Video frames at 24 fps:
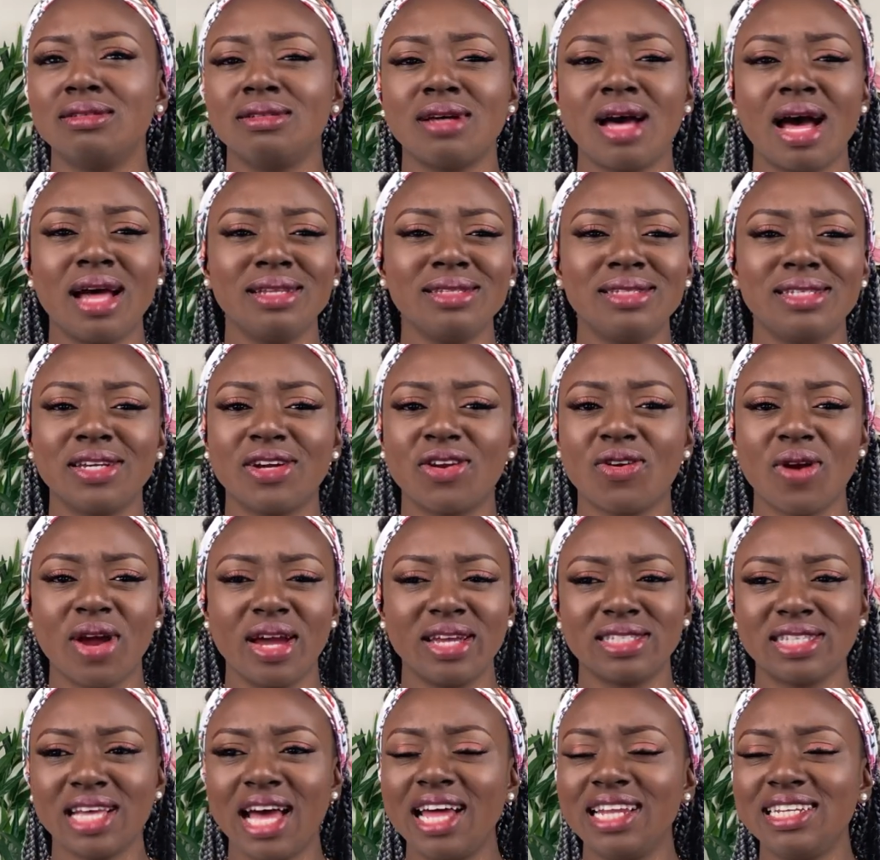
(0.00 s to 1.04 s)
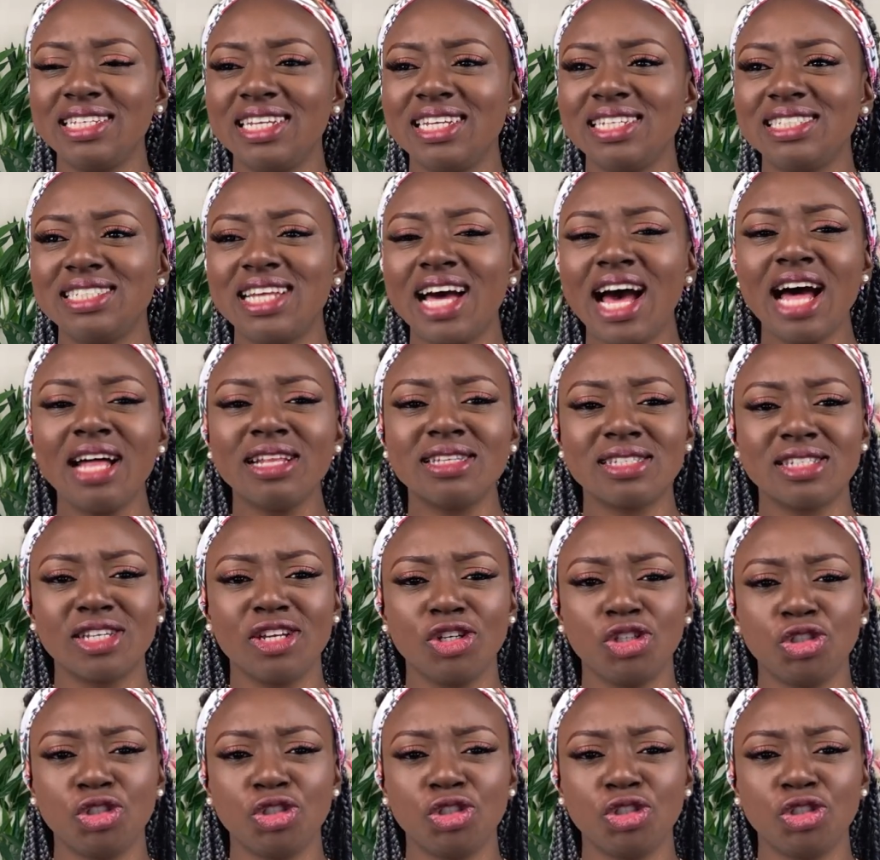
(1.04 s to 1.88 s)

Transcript: Antichrist. And then that